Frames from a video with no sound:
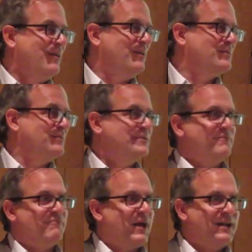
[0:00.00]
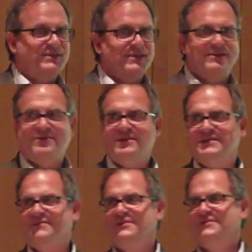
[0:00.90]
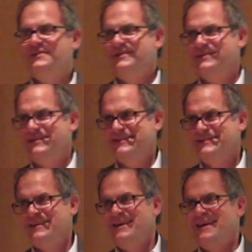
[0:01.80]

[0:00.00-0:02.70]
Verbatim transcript: all sorts of magic and all kinds of interesting things.